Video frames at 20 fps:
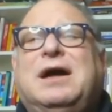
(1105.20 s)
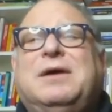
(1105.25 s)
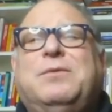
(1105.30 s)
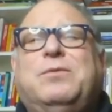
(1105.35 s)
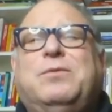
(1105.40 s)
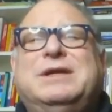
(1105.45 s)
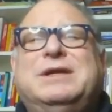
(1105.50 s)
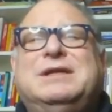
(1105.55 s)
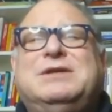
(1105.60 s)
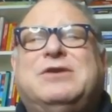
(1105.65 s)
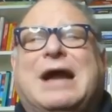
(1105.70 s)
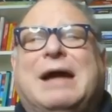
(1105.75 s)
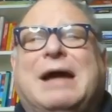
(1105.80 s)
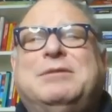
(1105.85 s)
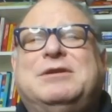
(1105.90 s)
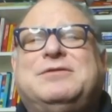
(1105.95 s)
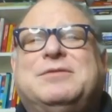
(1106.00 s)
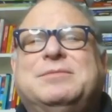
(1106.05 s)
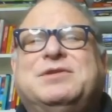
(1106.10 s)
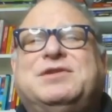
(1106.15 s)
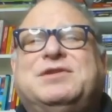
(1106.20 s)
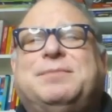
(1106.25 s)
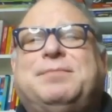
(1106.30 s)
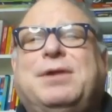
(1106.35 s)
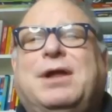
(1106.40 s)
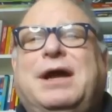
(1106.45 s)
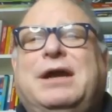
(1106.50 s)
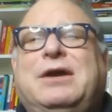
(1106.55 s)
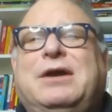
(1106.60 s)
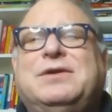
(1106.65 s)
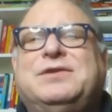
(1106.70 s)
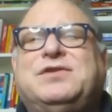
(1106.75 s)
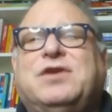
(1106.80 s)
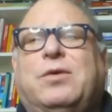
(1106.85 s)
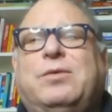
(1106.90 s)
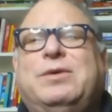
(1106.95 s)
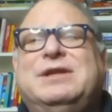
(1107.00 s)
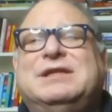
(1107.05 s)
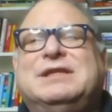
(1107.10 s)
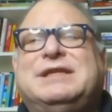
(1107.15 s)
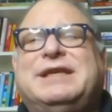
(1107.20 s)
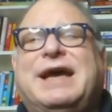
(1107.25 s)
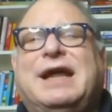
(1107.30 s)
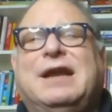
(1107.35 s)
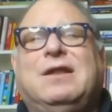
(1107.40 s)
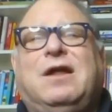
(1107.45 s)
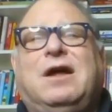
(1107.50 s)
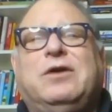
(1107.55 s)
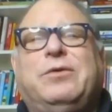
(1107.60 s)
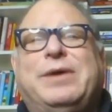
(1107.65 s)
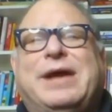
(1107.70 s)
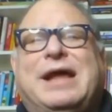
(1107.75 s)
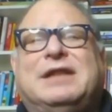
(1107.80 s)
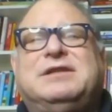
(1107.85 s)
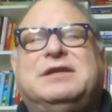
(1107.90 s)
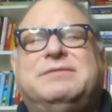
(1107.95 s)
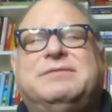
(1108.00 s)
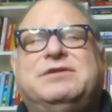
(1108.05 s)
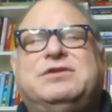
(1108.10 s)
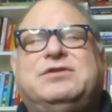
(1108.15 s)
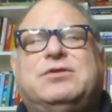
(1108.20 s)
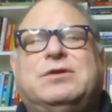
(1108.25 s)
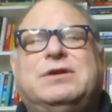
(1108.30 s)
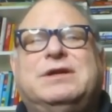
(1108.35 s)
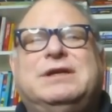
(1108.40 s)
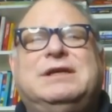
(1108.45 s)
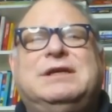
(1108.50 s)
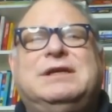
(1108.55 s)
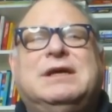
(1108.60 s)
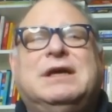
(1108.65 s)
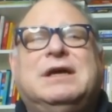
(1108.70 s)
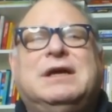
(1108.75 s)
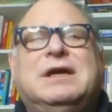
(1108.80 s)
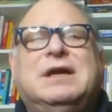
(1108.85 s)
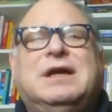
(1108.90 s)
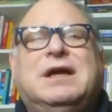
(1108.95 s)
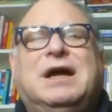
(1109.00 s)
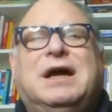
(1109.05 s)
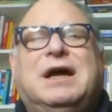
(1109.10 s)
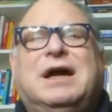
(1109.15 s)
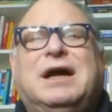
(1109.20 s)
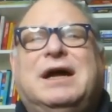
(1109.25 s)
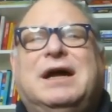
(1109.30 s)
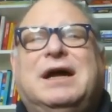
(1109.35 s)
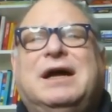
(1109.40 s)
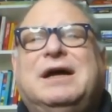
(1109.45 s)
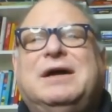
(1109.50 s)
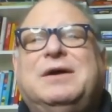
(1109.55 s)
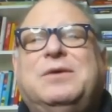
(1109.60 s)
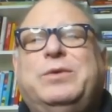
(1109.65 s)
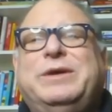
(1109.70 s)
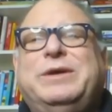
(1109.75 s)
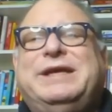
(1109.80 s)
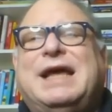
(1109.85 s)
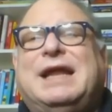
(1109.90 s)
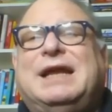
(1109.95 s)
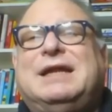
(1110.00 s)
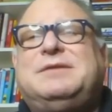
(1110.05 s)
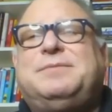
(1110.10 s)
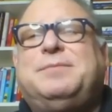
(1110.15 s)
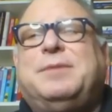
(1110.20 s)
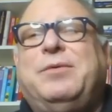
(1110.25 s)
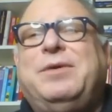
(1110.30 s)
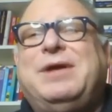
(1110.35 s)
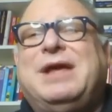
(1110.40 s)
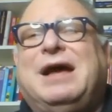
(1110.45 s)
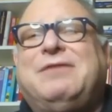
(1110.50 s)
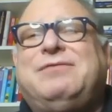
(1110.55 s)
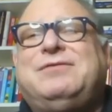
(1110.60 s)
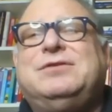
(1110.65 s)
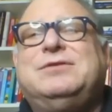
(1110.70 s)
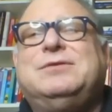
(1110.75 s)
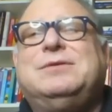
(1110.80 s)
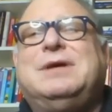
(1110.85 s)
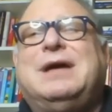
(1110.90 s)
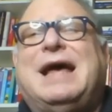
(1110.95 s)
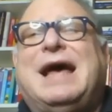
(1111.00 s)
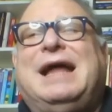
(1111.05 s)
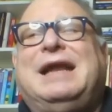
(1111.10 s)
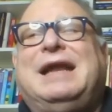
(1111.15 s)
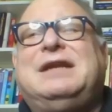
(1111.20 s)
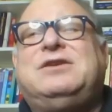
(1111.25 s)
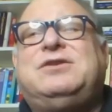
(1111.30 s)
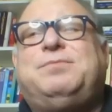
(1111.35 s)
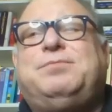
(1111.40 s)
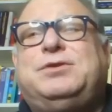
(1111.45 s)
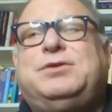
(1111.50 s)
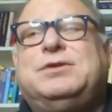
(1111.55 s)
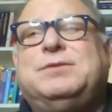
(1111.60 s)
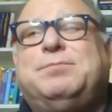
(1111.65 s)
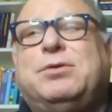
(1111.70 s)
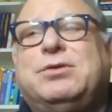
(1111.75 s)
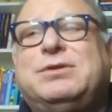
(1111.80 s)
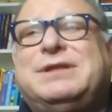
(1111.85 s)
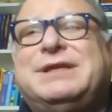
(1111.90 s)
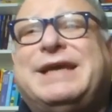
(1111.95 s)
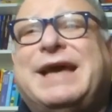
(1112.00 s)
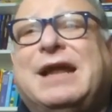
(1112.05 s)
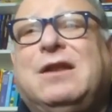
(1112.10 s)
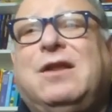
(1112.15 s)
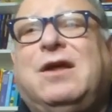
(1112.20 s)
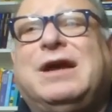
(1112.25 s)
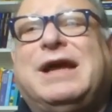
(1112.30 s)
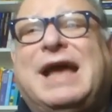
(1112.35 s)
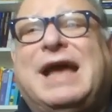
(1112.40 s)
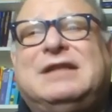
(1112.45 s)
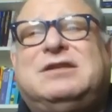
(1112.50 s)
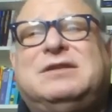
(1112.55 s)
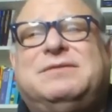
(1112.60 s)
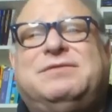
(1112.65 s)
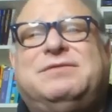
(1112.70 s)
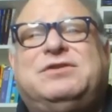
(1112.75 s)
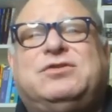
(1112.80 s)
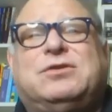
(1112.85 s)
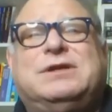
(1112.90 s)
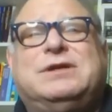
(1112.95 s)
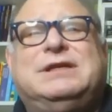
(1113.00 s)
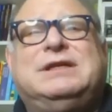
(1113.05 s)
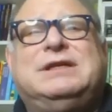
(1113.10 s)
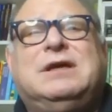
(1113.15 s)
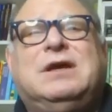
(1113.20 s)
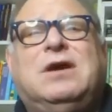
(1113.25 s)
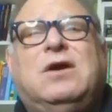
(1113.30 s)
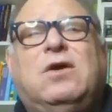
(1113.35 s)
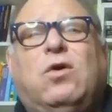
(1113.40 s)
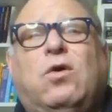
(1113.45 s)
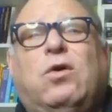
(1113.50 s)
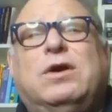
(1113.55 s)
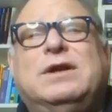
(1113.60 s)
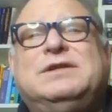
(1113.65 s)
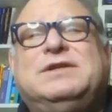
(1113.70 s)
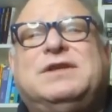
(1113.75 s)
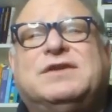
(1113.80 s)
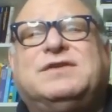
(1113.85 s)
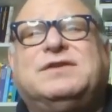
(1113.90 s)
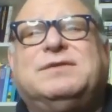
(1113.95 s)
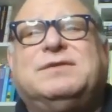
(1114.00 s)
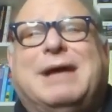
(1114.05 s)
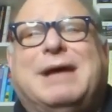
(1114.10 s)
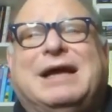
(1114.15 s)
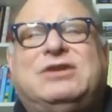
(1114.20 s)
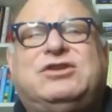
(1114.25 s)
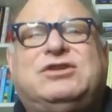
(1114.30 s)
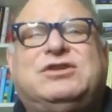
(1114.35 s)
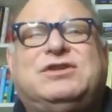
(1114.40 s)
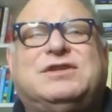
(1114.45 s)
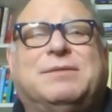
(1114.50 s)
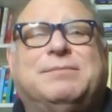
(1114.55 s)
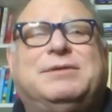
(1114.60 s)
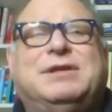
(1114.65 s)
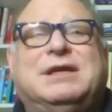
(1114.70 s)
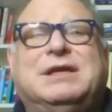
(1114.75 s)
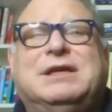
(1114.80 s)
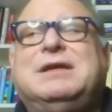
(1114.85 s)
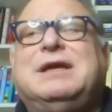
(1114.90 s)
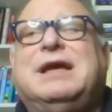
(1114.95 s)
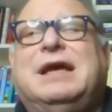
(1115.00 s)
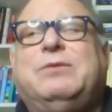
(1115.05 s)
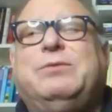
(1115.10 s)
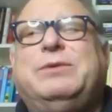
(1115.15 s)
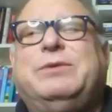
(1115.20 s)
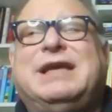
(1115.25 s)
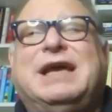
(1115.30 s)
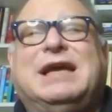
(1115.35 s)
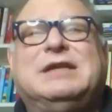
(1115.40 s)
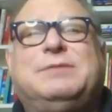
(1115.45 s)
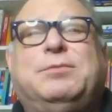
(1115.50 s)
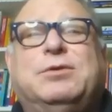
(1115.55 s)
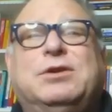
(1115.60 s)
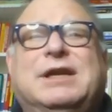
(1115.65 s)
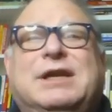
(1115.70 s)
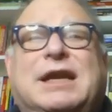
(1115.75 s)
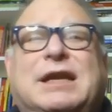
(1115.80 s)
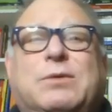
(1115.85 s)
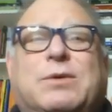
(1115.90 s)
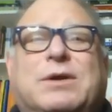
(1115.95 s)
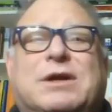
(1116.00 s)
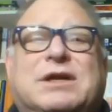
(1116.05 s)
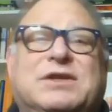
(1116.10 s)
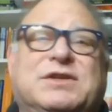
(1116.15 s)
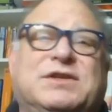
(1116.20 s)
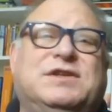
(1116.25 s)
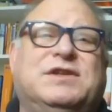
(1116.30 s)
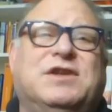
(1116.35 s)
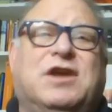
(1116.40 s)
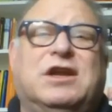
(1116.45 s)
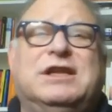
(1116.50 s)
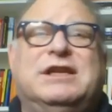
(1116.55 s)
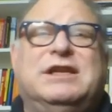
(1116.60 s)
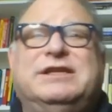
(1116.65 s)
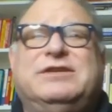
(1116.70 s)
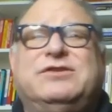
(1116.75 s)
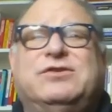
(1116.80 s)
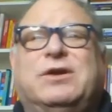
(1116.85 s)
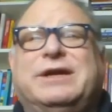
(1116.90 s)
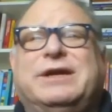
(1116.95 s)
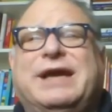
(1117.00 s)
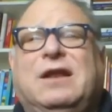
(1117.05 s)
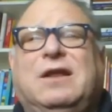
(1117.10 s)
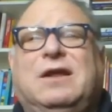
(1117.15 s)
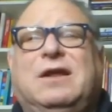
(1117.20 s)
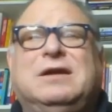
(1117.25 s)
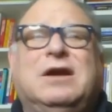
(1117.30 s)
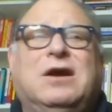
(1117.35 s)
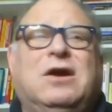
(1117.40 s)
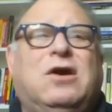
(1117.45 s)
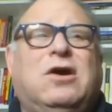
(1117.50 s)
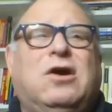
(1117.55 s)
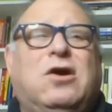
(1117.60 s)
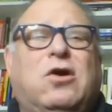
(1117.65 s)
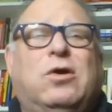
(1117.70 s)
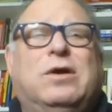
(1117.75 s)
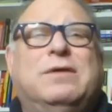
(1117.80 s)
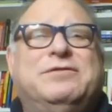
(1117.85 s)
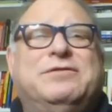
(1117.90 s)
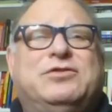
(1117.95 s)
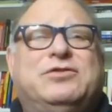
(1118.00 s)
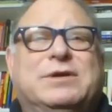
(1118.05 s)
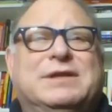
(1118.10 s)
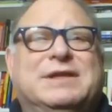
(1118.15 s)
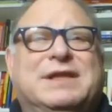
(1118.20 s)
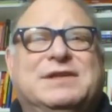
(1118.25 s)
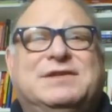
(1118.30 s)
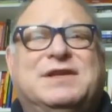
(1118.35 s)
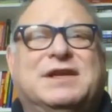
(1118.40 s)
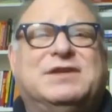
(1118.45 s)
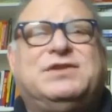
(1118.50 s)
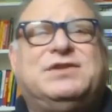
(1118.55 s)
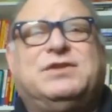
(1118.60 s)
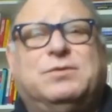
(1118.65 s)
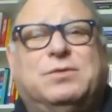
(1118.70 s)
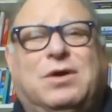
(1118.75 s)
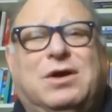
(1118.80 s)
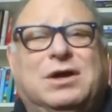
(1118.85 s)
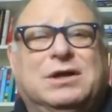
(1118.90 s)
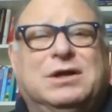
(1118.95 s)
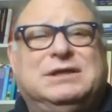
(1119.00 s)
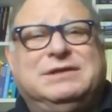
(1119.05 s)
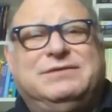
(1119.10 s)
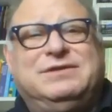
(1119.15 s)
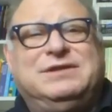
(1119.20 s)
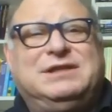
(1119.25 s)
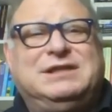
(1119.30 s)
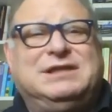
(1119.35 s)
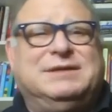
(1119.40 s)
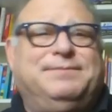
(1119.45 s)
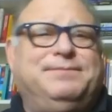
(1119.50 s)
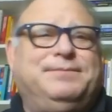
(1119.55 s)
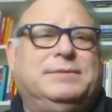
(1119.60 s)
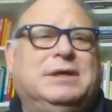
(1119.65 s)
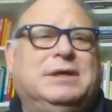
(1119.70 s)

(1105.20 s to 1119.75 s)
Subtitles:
we grab it from the supplier, it's already in the catalog, we add it to inventory, we get it, but we have to add it to both the catalog and to inventory, or it doesn't match something and we can't put it anywhere because it's not in either our catalog or inventory, they sent us the wrong DVD.